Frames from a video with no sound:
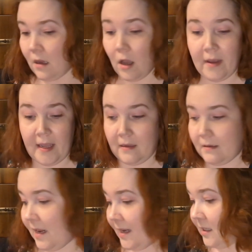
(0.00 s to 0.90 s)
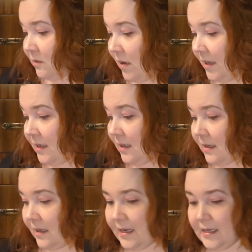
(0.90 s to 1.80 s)
Okay, next one
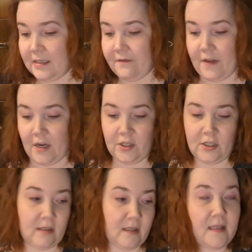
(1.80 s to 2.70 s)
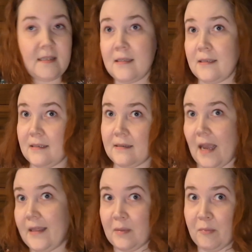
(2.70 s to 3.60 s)
is a finish. This is,
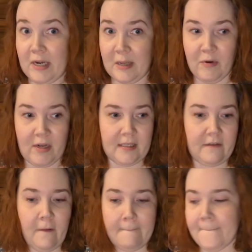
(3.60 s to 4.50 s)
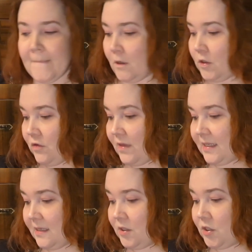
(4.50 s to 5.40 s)
I think, pretty impressive. So
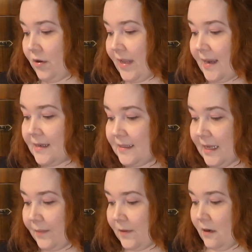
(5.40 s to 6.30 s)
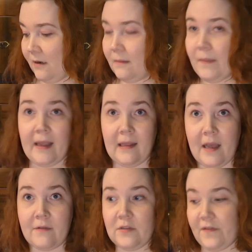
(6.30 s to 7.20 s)
this is Zodiac Sampler by
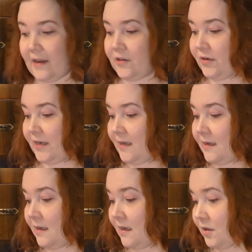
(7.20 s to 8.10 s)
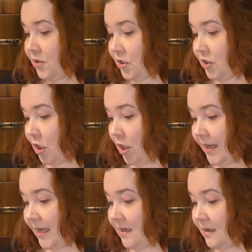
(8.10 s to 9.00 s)
Clouds Factory.
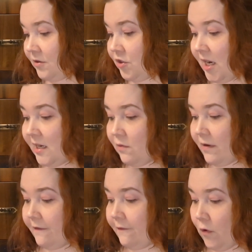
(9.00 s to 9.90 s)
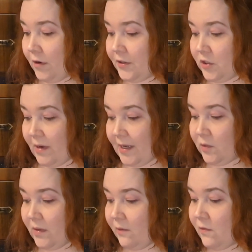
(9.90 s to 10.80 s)
Started January 4th,
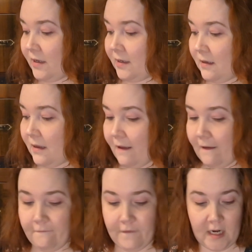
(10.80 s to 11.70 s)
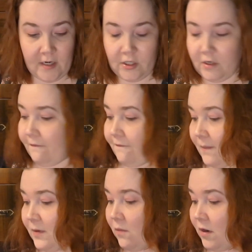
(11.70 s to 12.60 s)
2021. Finished
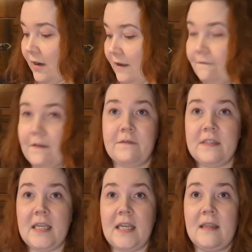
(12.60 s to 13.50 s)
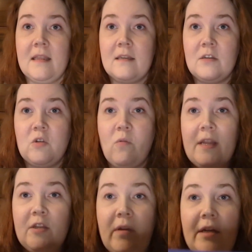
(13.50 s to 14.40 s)
February 15th,
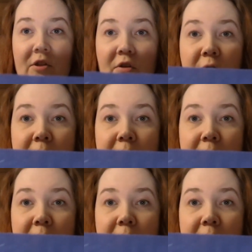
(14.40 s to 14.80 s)
2022.